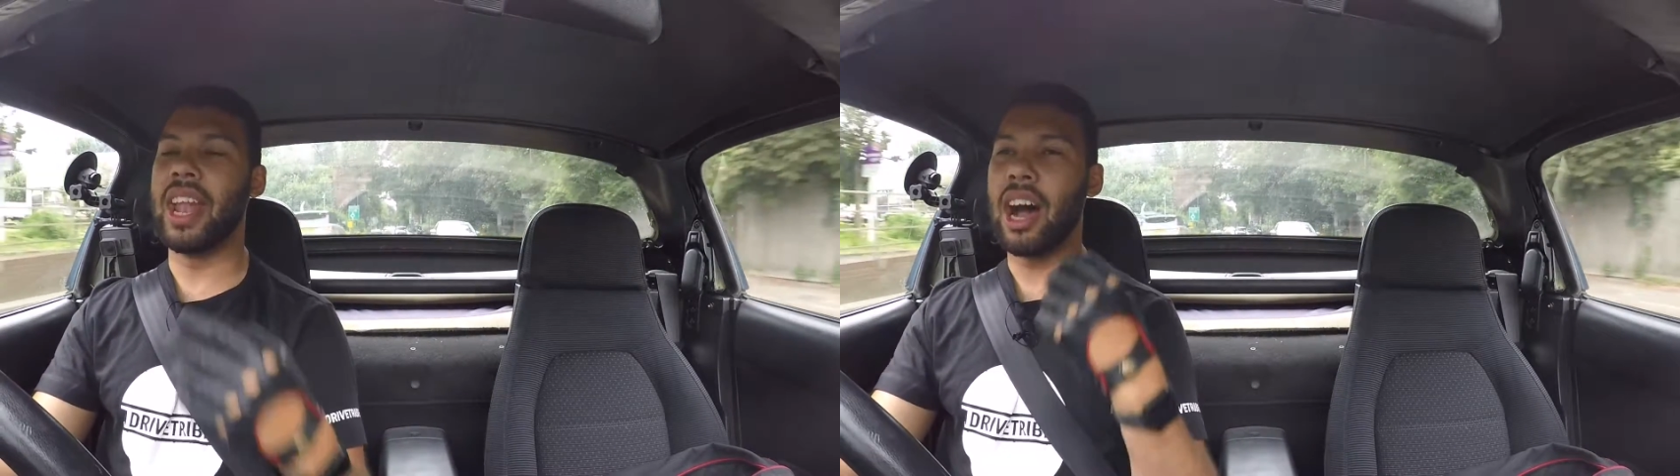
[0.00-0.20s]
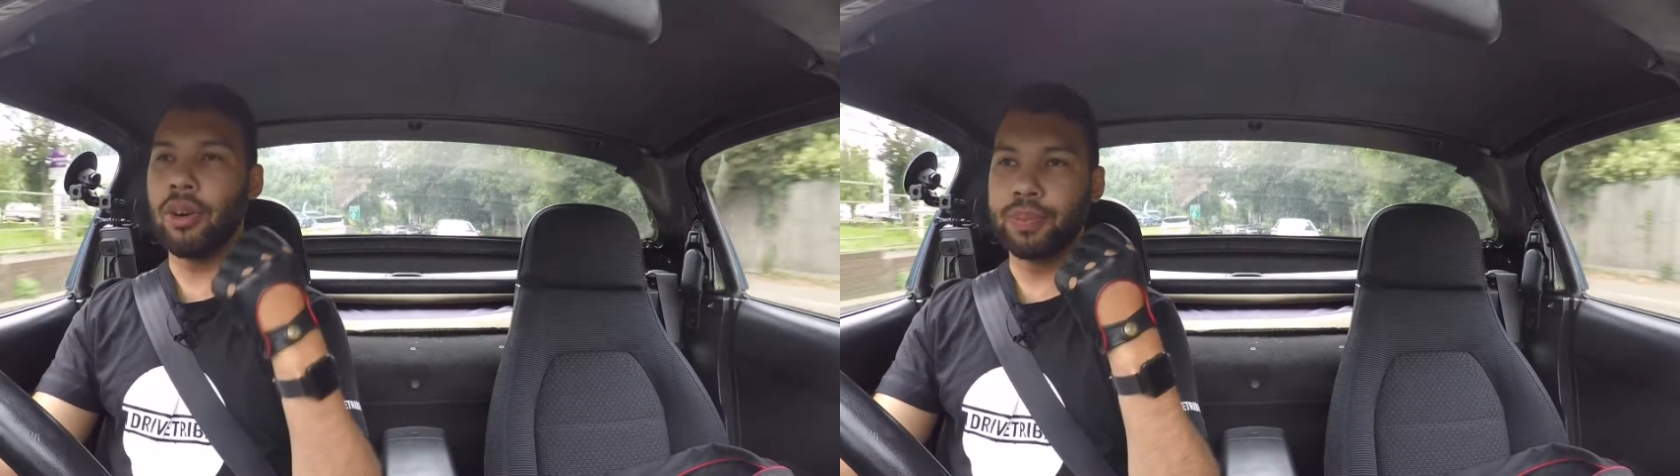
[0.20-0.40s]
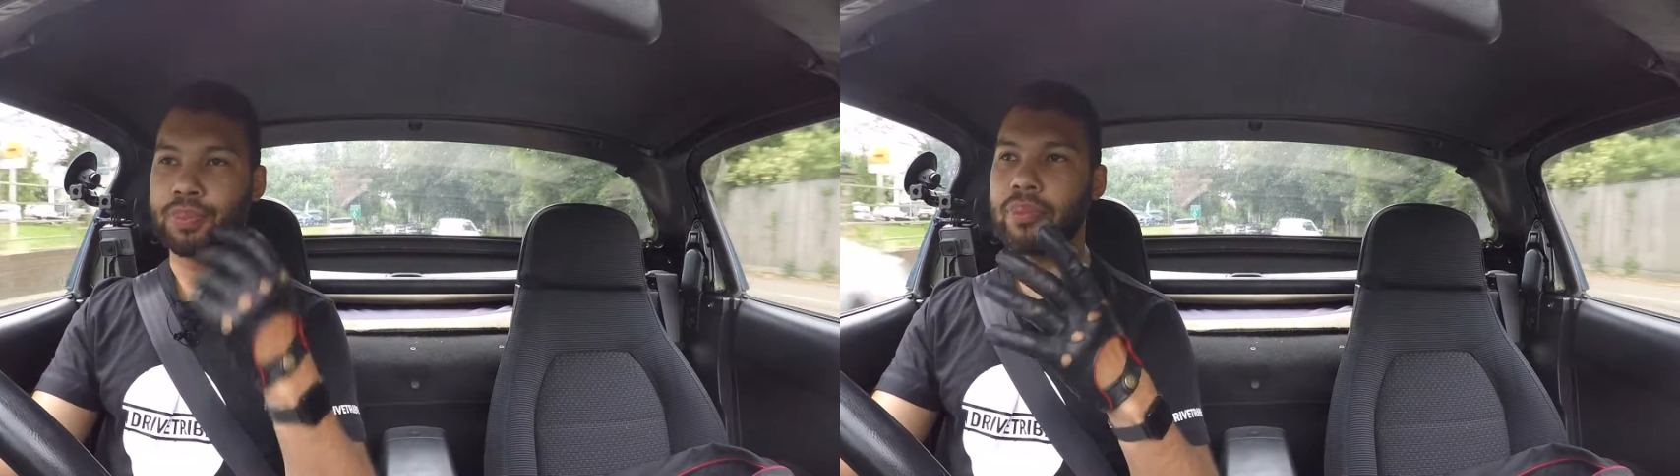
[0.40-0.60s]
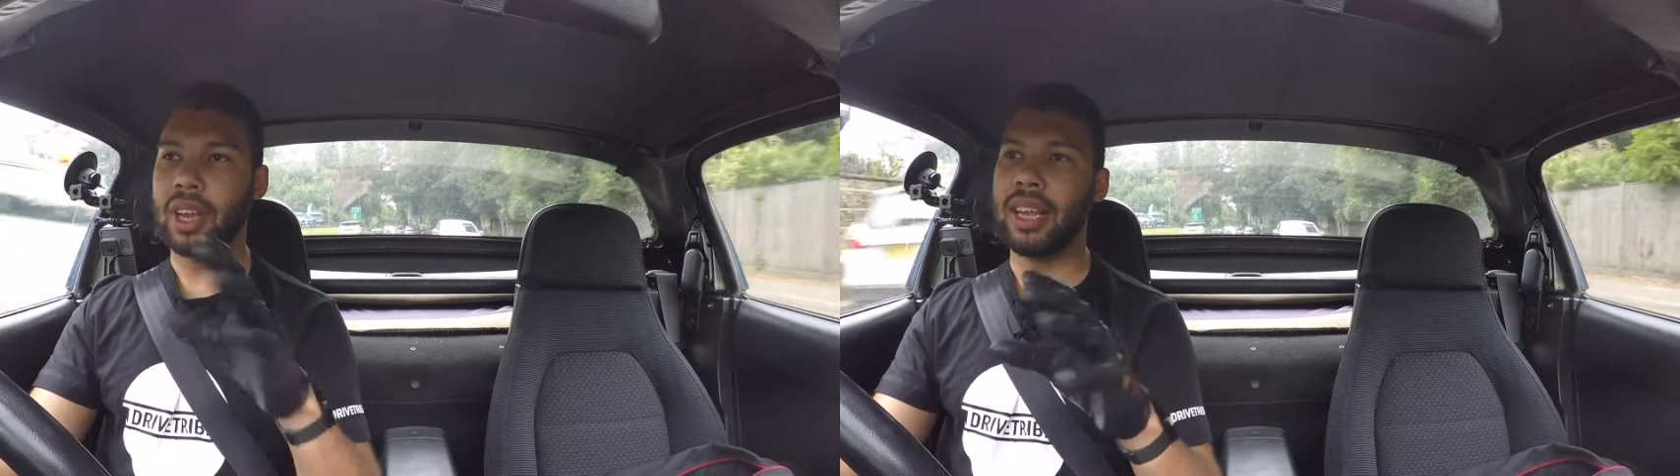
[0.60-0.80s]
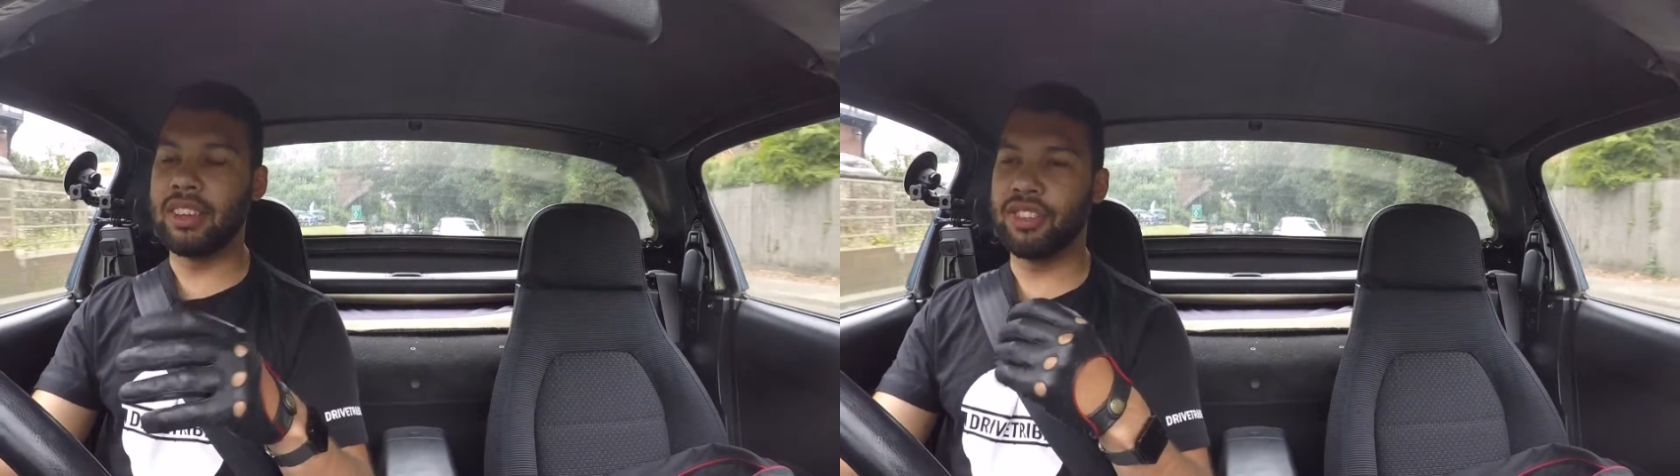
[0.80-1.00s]
Now,
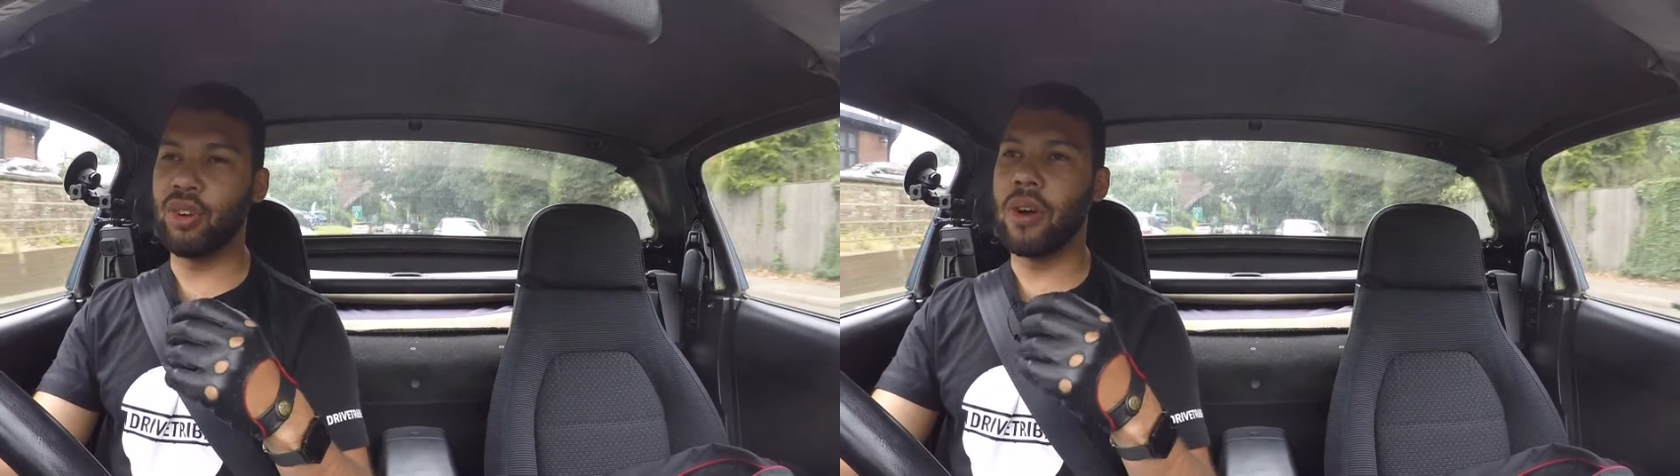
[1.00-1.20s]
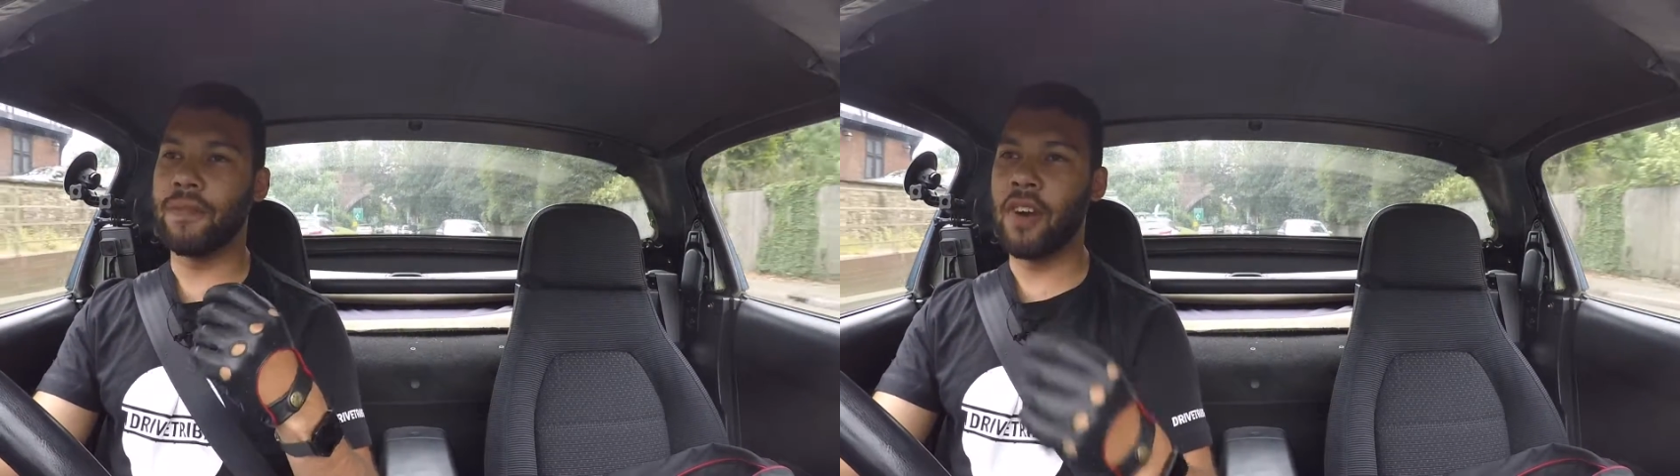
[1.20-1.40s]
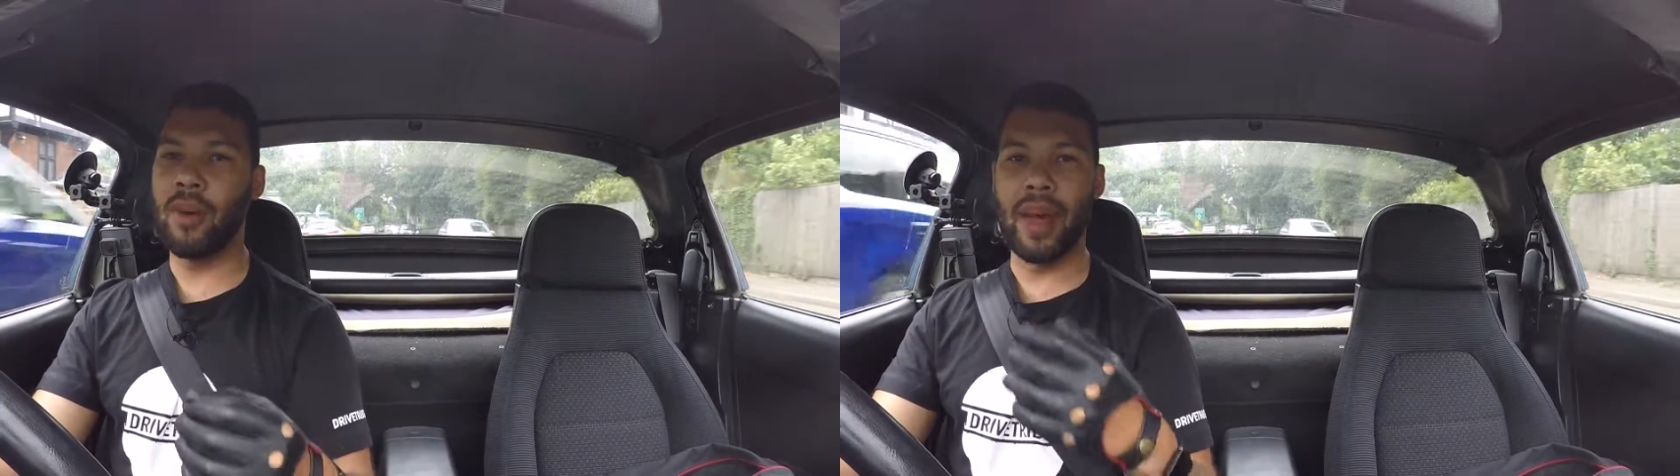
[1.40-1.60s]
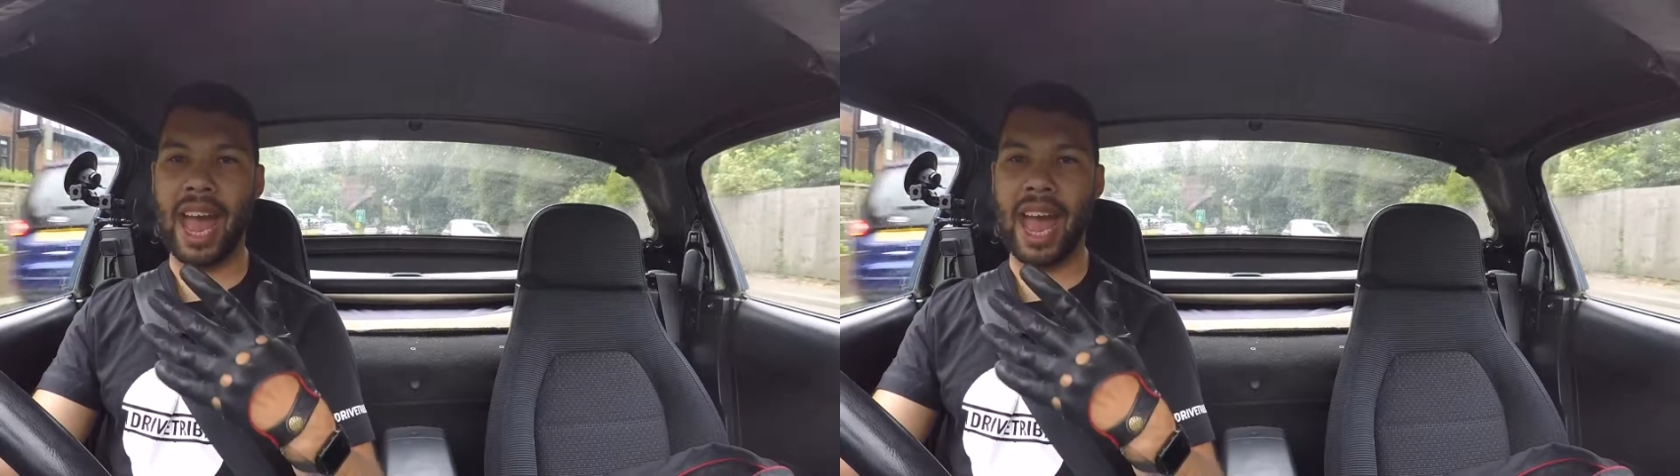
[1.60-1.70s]
there's still a firm